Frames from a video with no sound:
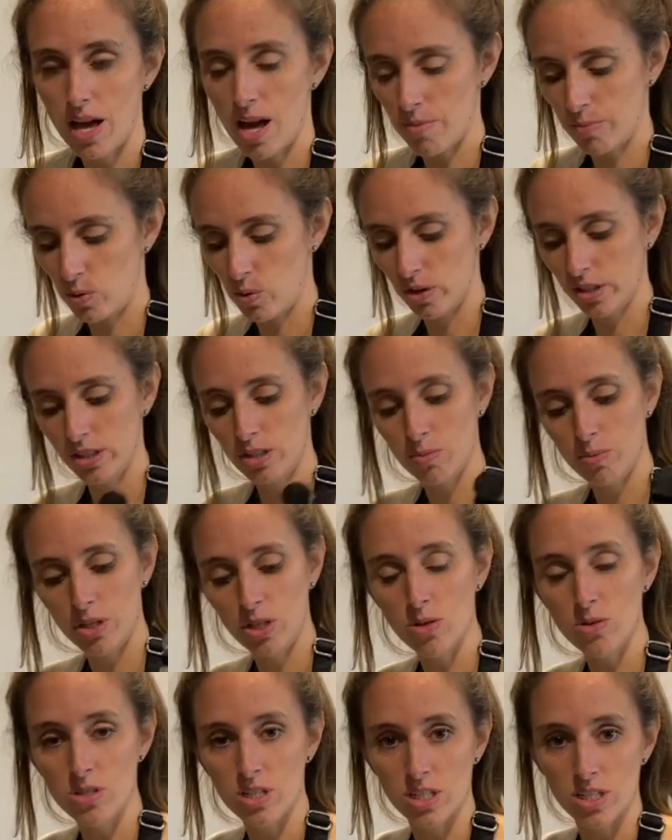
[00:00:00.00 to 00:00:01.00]
I'm going to be
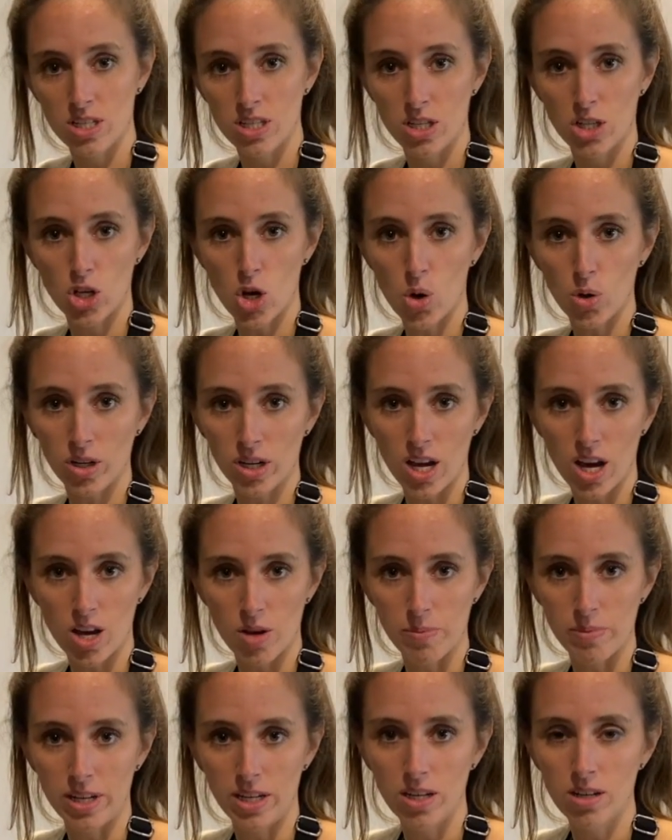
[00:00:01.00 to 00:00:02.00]
using coconut
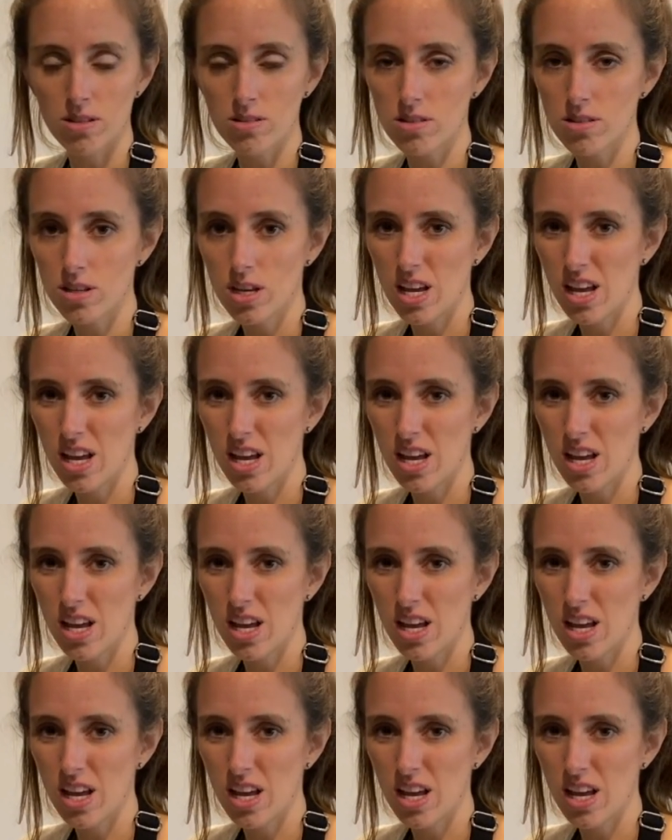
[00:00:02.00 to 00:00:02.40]
Aminos.